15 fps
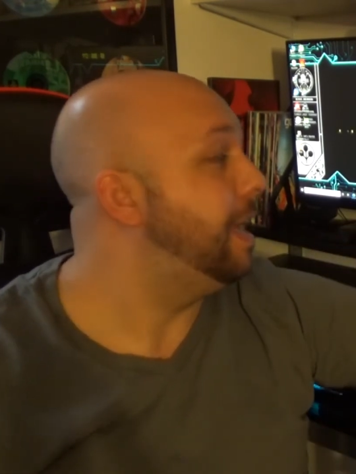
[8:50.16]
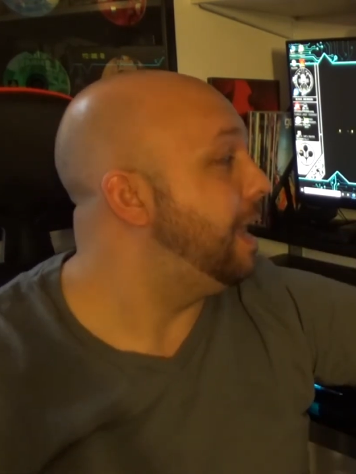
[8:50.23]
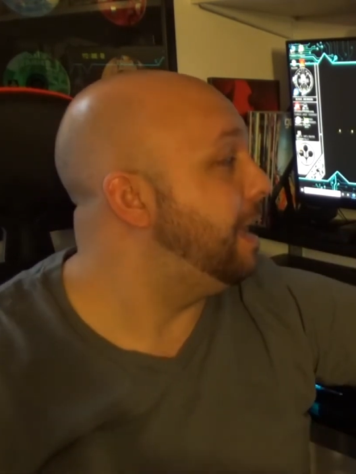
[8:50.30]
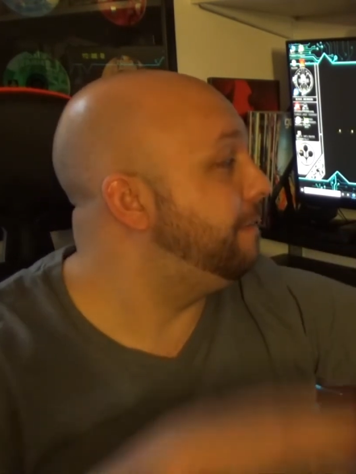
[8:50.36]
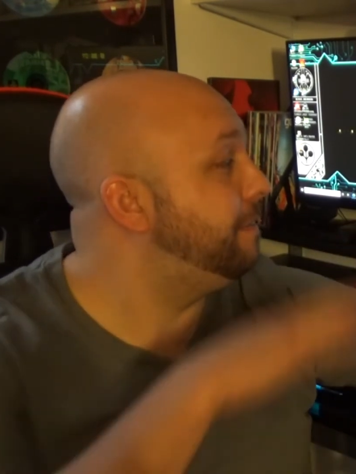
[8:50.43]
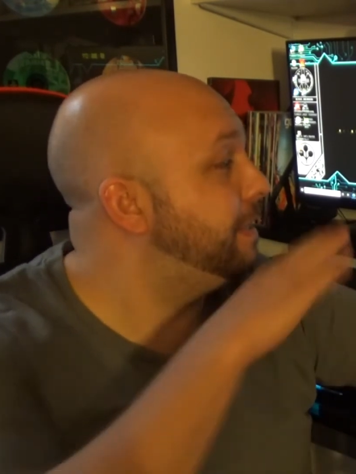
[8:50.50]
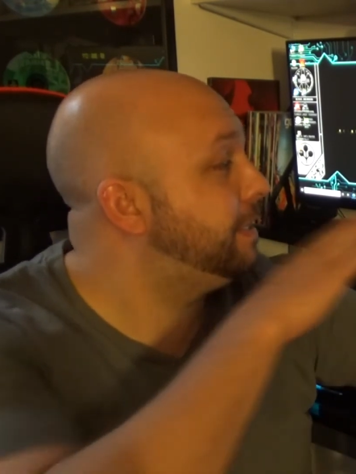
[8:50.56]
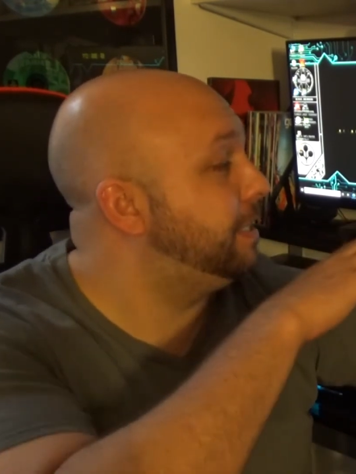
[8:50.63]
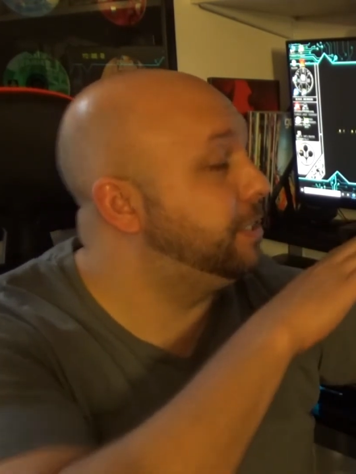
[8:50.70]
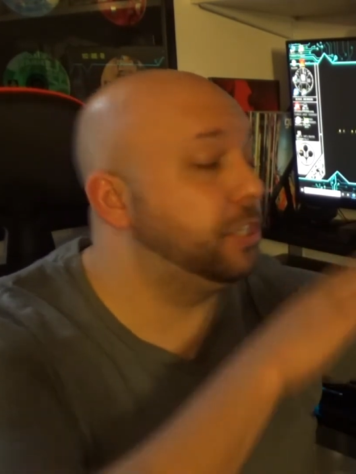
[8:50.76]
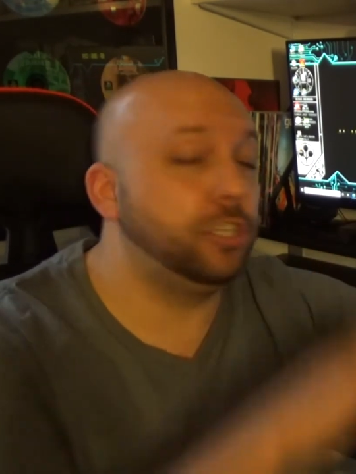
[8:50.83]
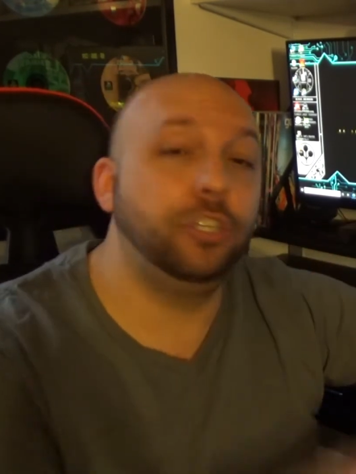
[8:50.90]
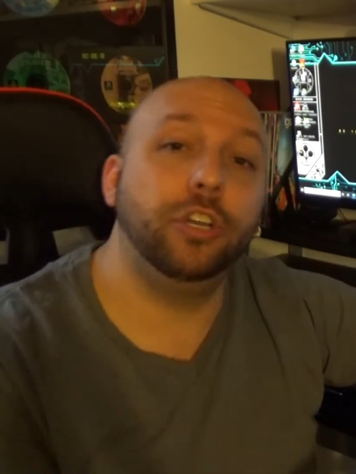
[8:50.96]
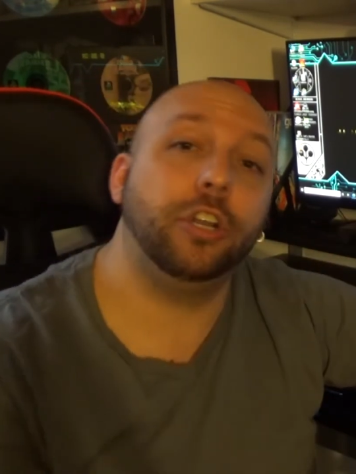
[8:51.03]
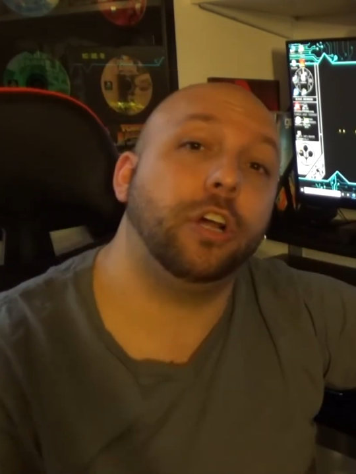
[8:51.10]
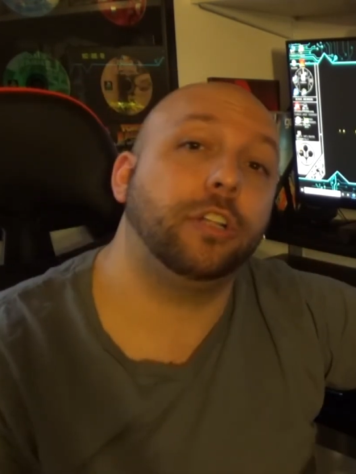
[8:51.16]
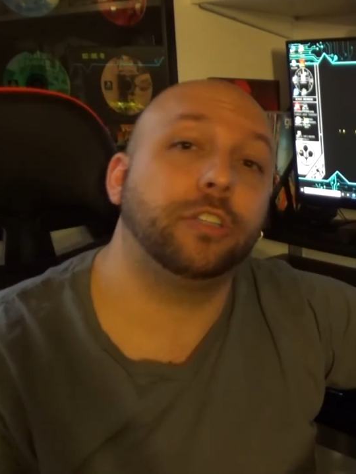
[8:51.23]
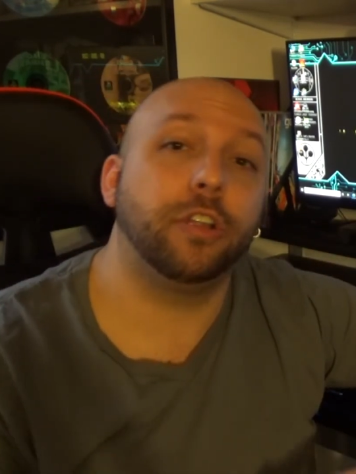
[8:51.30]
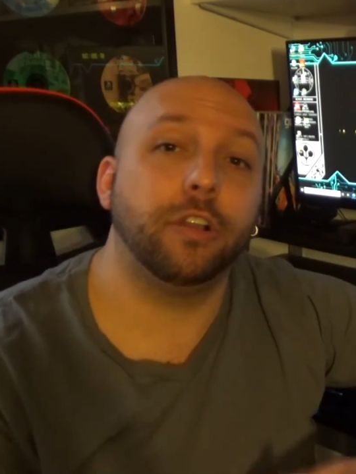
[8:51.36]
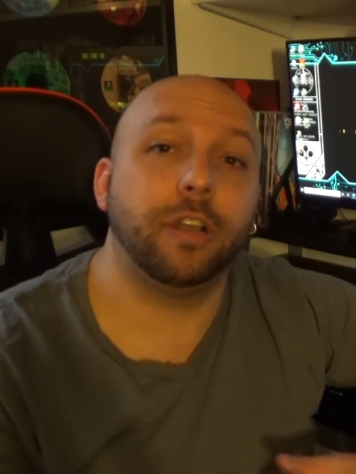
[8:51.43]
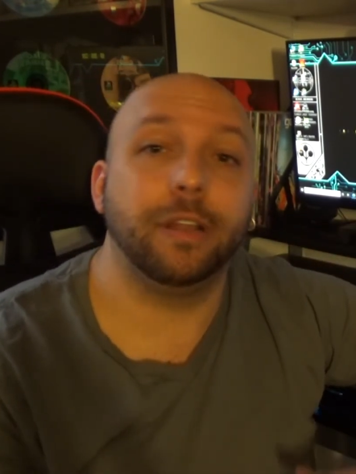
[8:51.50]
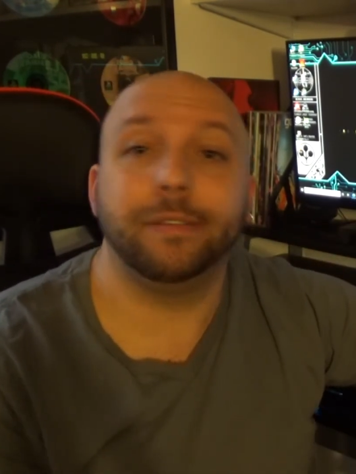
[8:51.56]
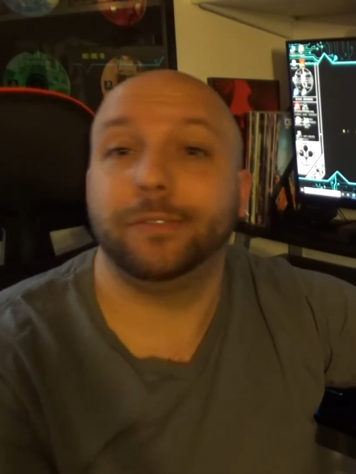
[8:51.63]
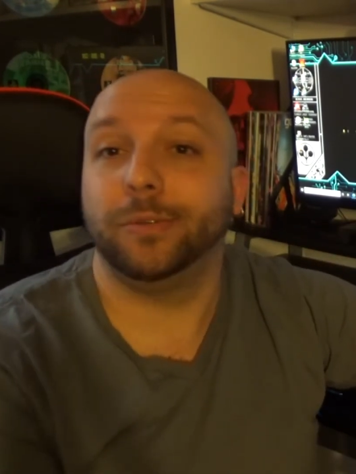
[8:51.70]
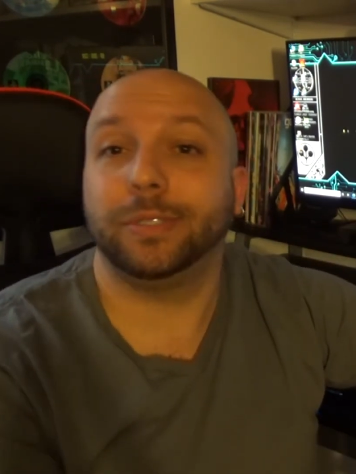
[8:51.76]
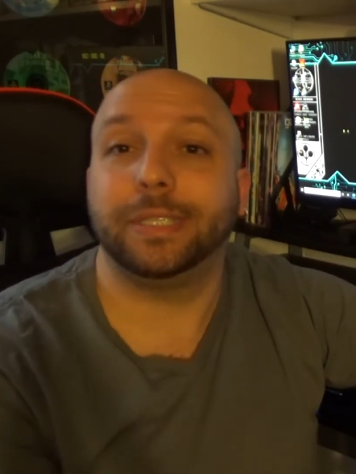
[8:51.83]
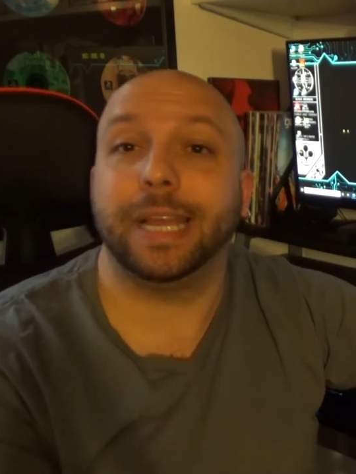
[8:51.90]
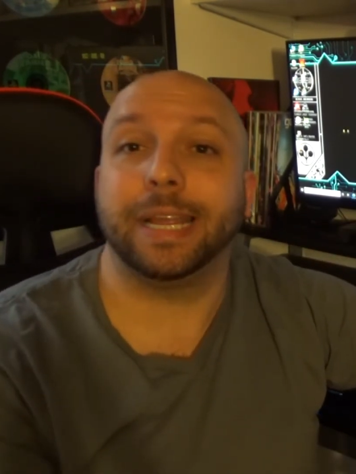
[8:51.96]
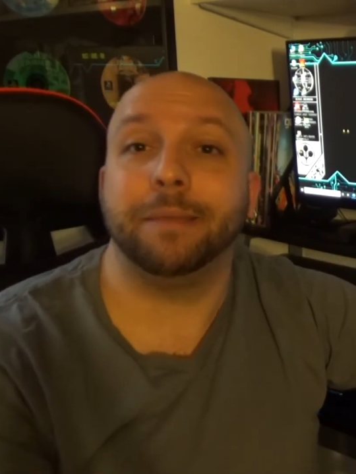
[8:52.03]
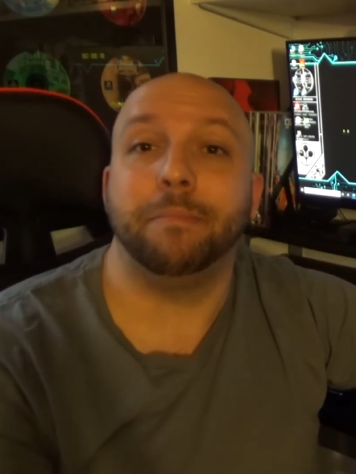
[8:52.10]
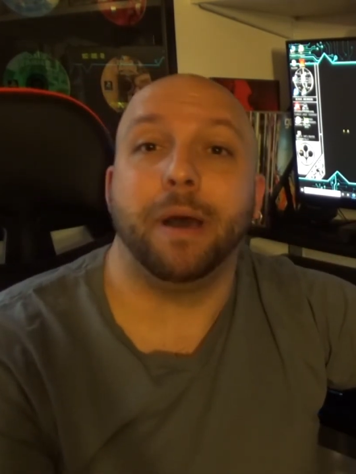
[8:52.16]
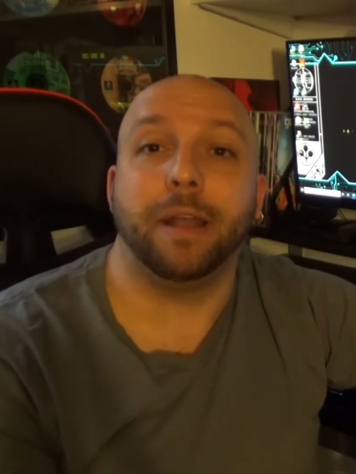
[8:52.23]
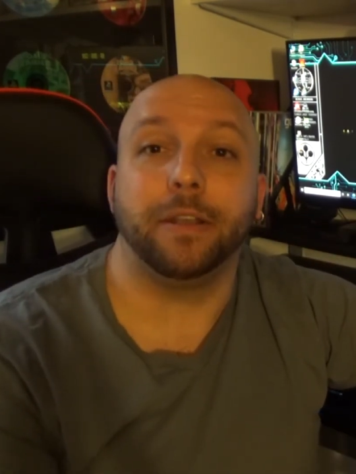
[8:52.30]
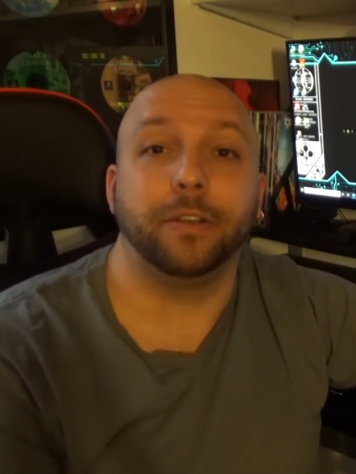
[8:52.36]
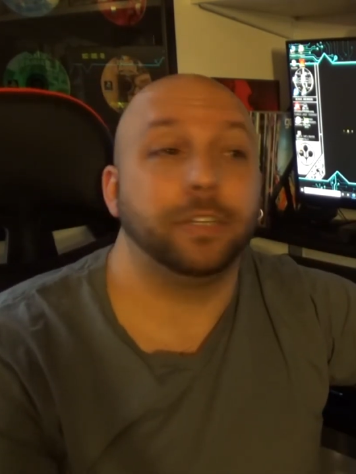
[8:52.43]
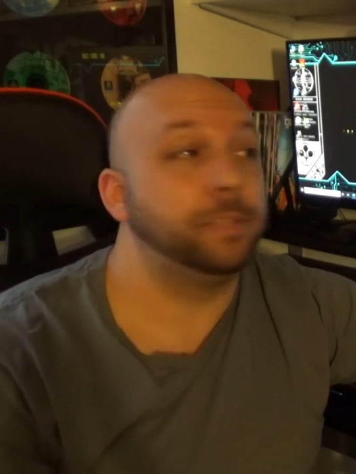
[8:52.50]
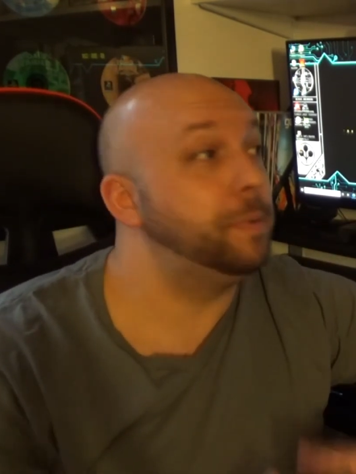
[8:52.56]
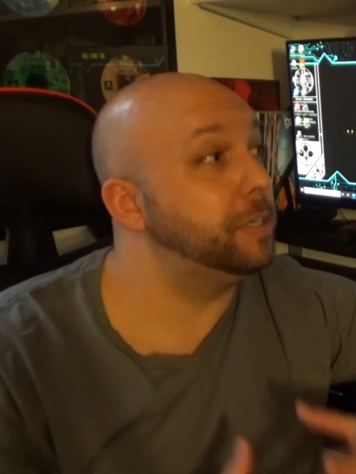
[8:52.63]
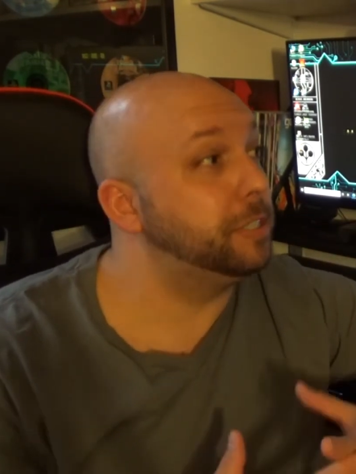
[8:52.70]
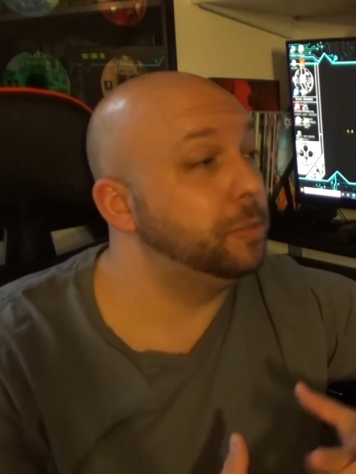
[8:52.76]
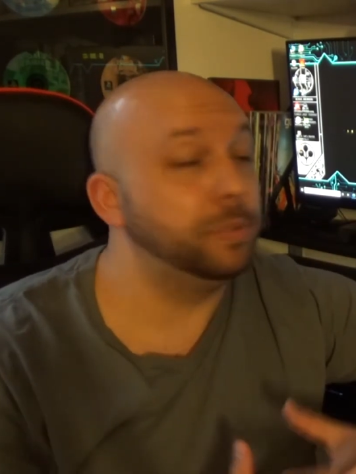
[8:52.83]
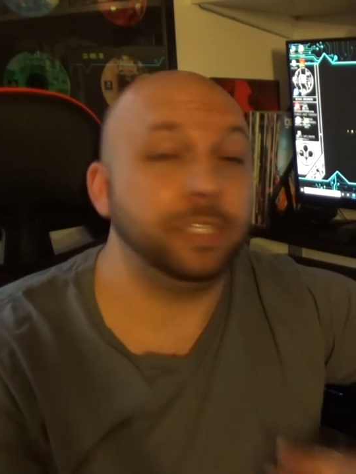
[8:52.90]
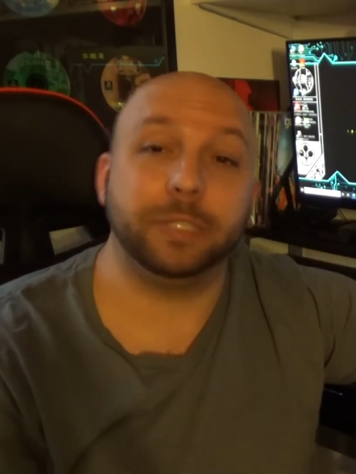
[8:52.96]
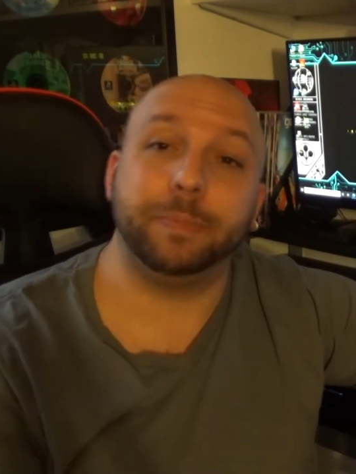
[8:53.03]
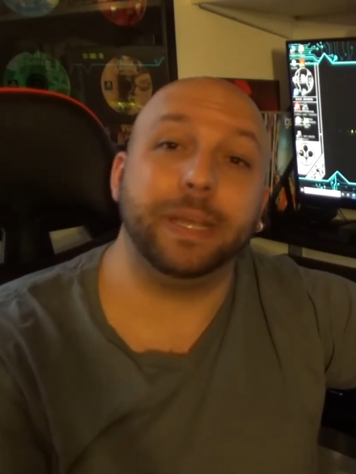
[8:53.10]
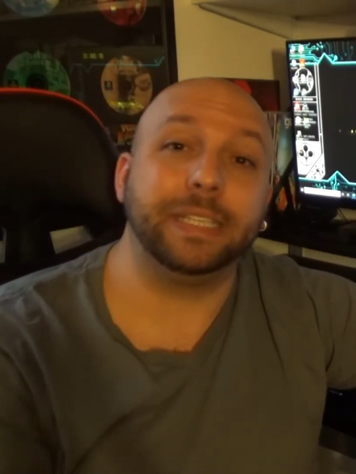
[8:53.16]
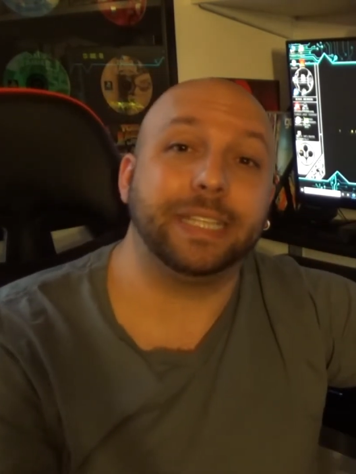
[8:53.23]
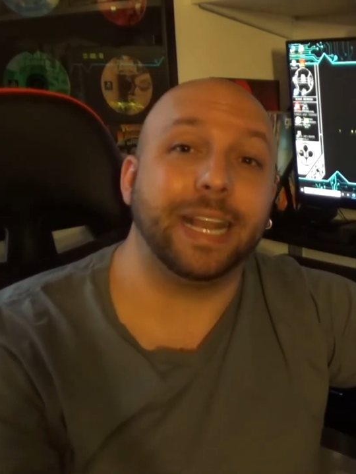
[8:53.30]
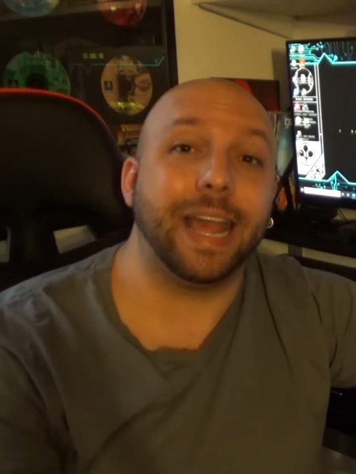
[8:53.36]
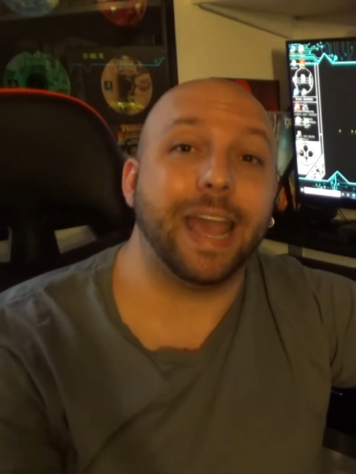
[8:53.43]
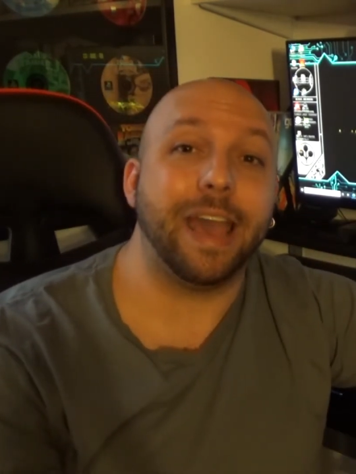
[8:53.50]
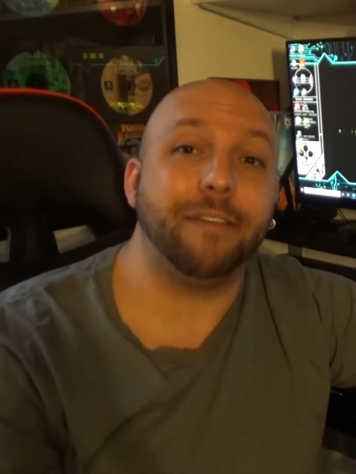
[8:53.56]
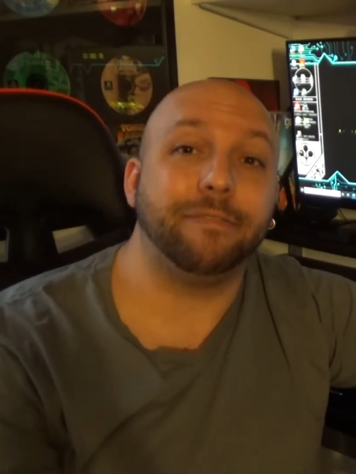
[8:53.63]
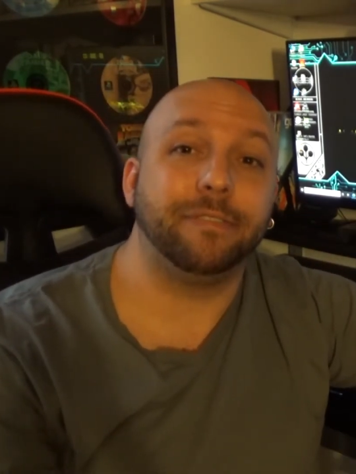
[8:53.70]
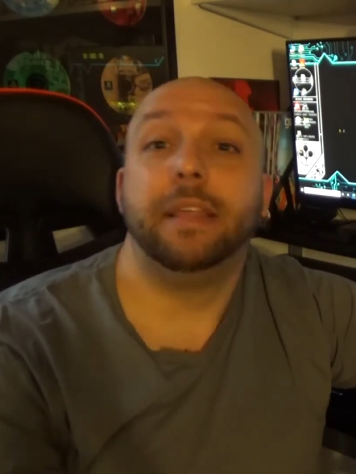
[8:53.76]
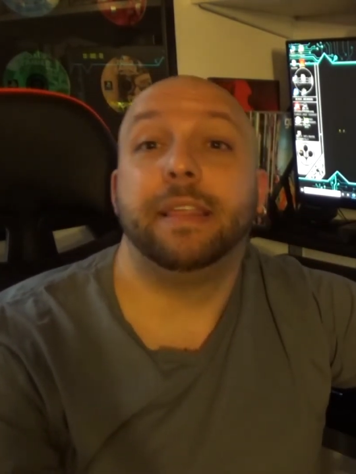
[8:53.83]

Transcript: and if this is a good alternative to a second monitor, especially with the space that I have.